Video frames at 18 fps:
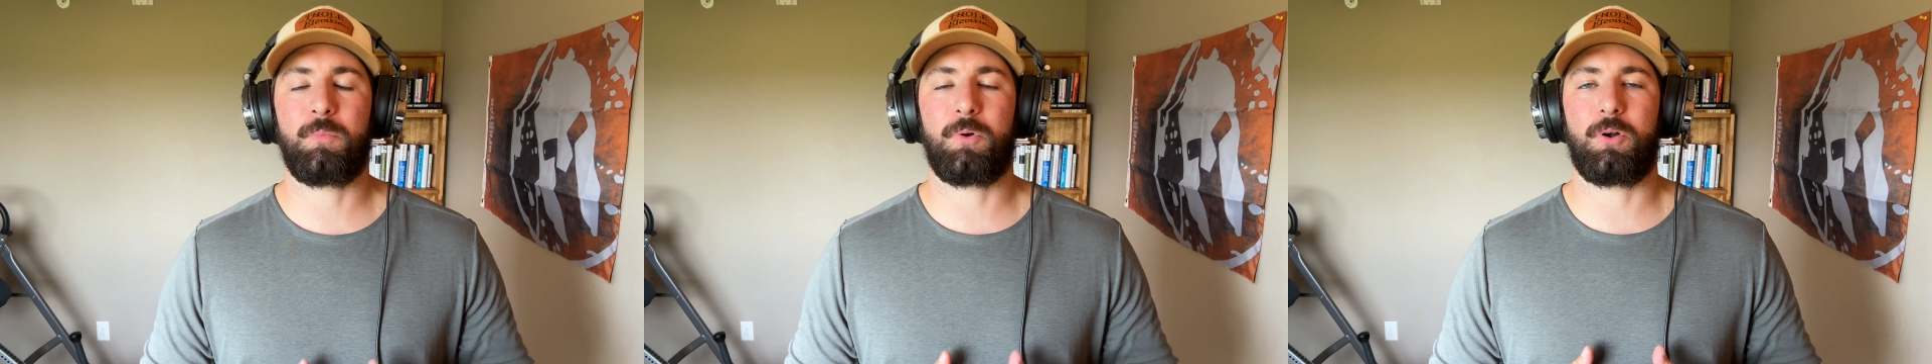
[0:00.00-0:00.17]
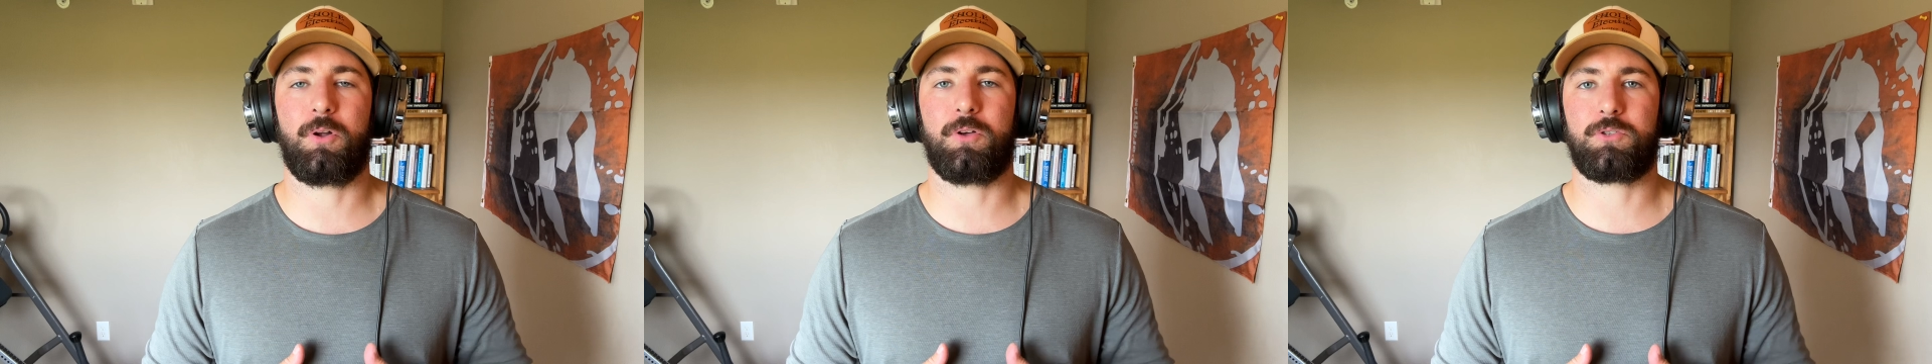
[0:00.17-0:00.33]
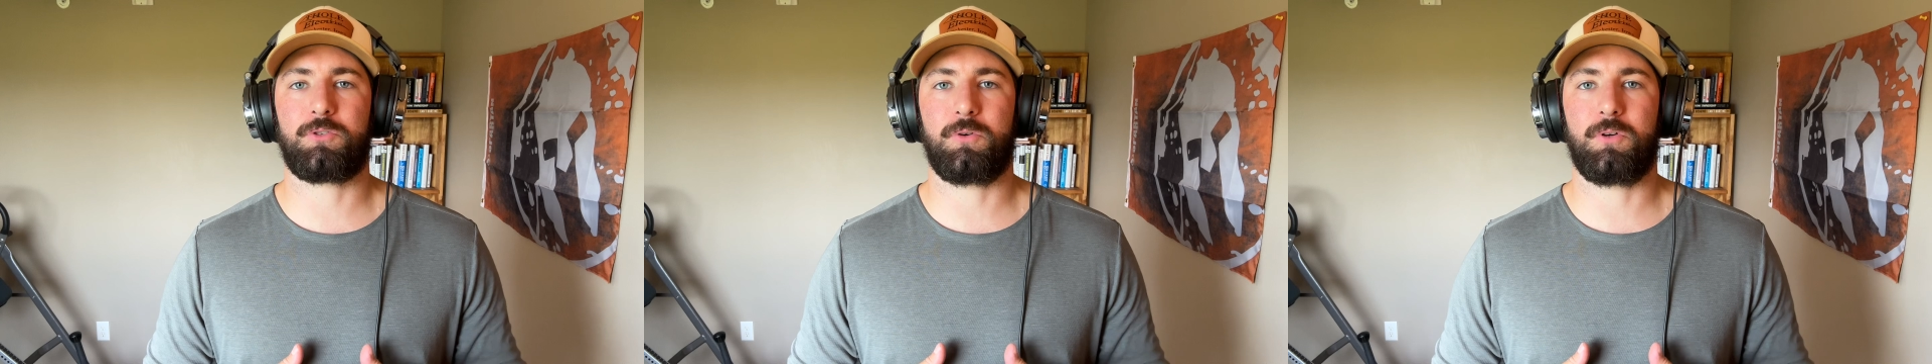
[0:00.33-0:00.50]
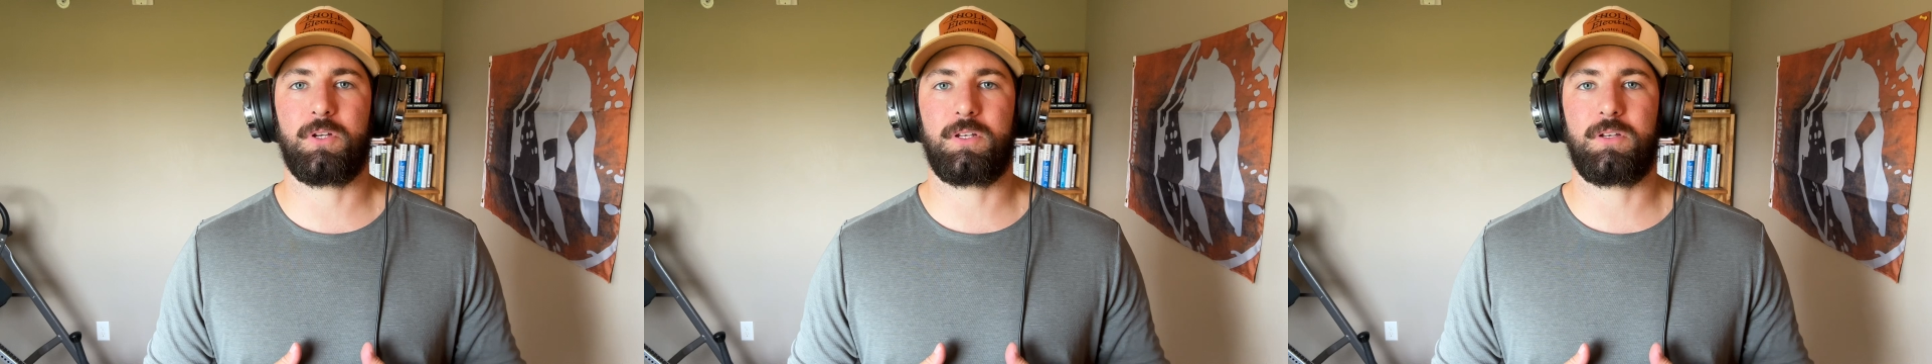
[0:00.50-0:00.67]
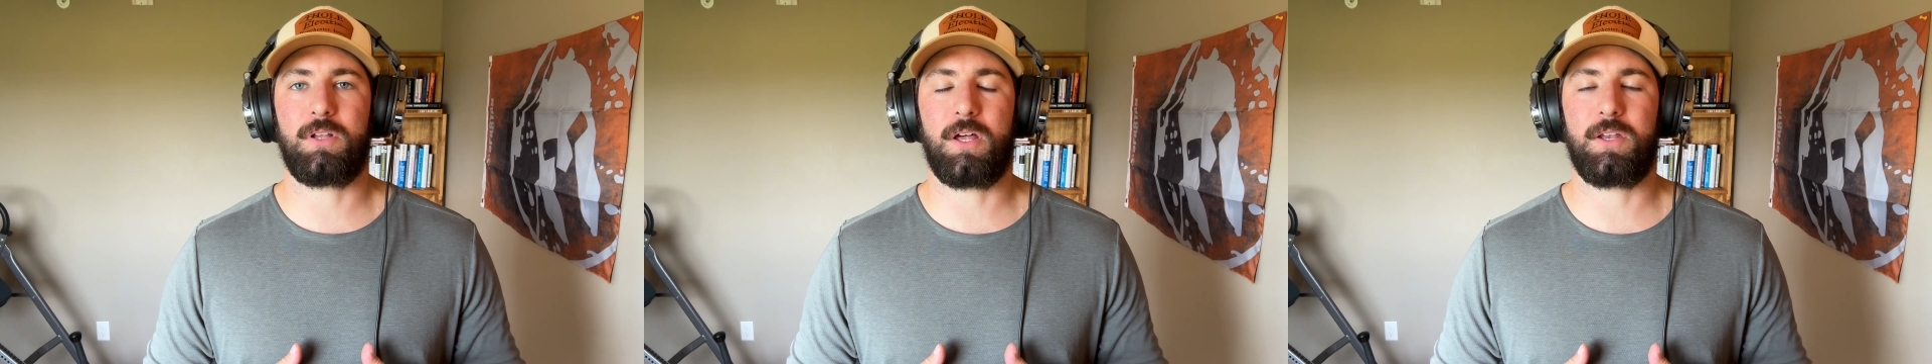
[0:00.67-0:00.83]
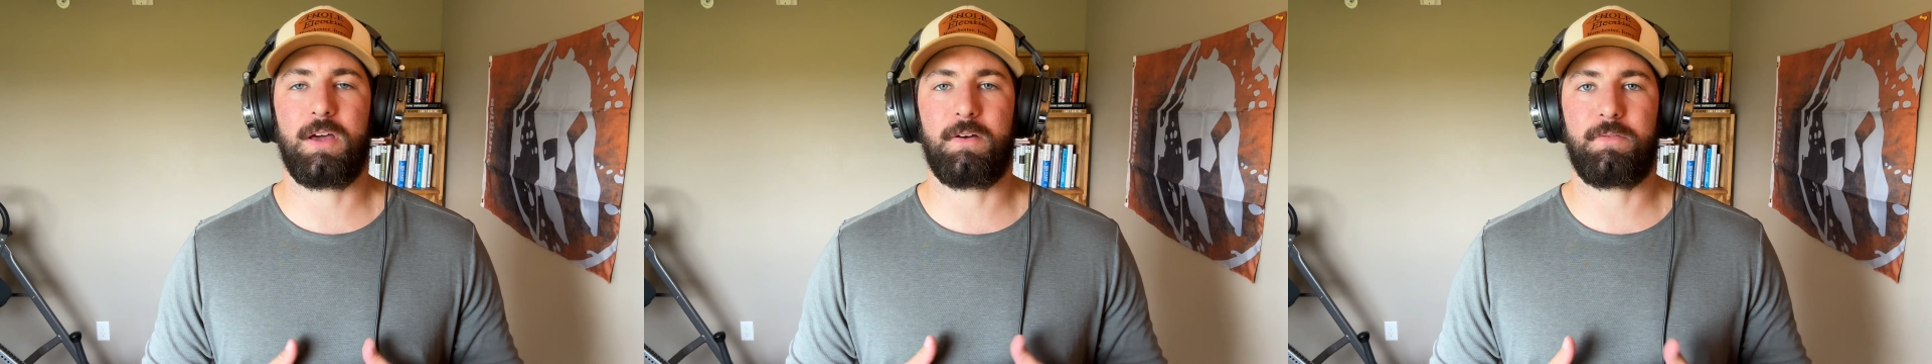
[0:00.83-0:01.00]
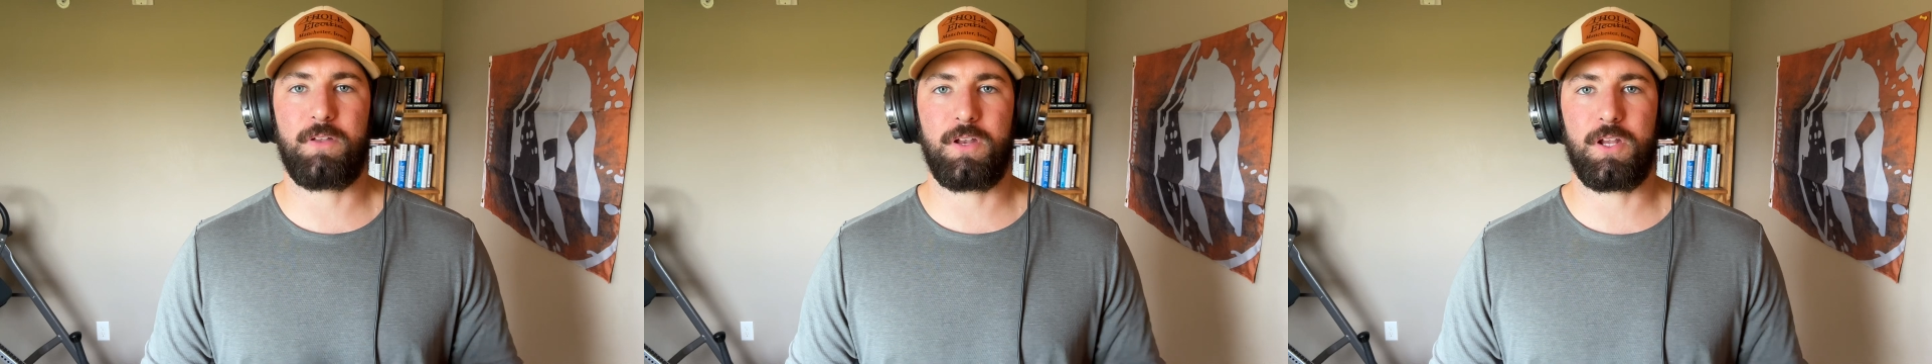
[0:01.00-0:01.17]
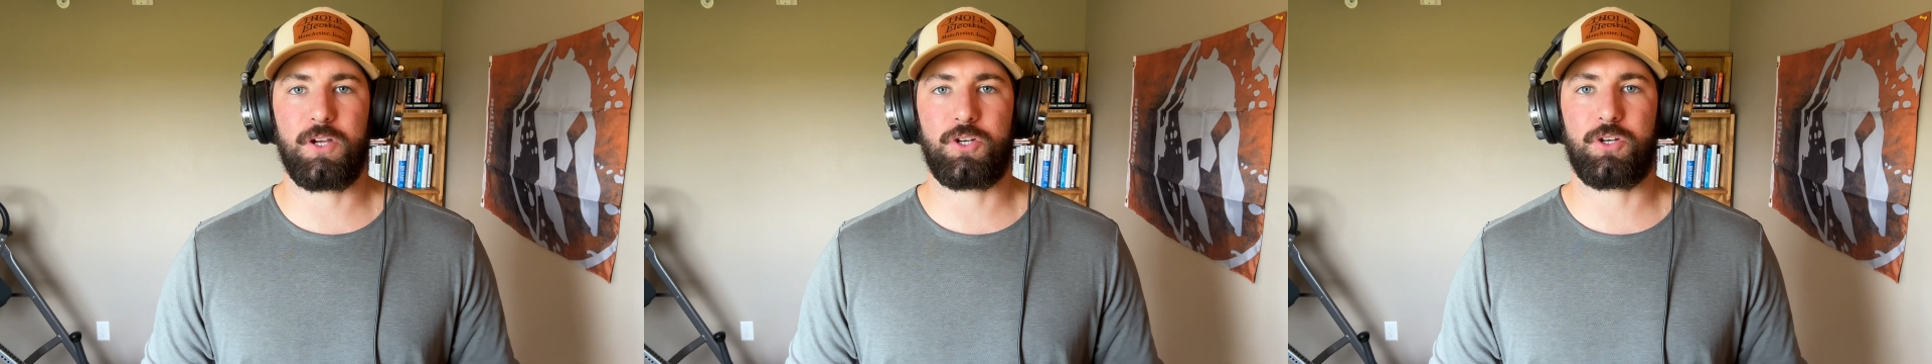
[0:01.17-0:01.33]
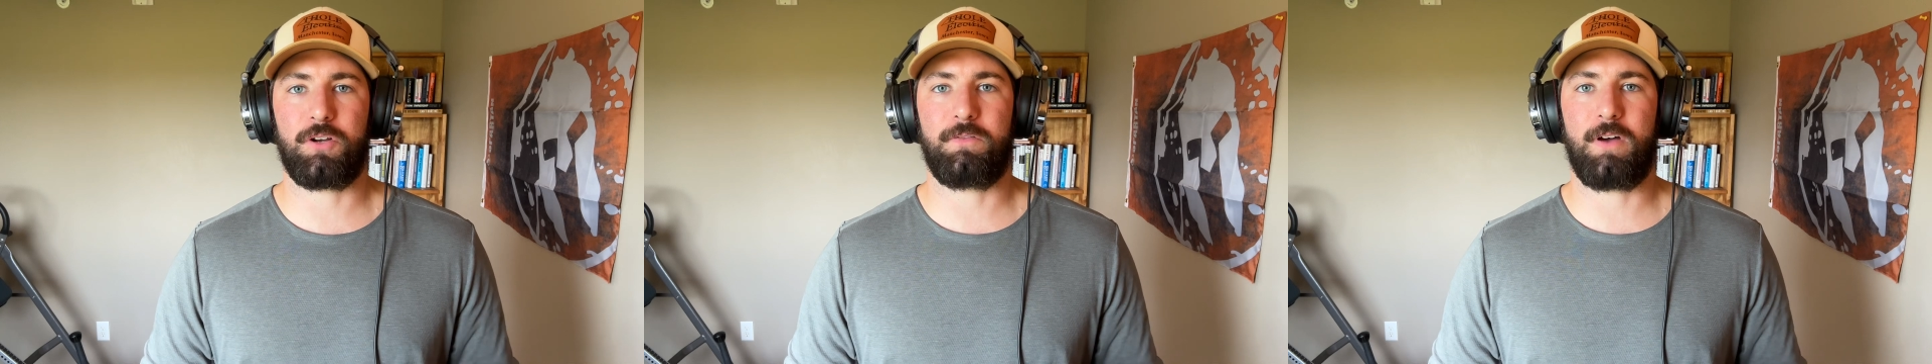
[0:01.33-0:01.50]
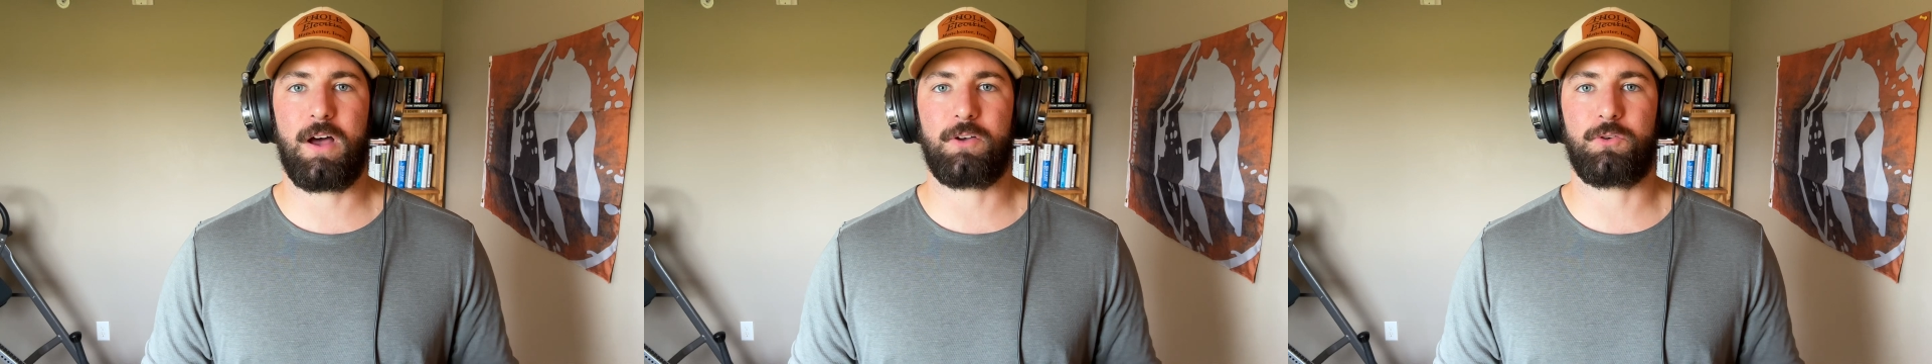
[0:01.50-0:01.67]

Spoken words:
but also a definition of how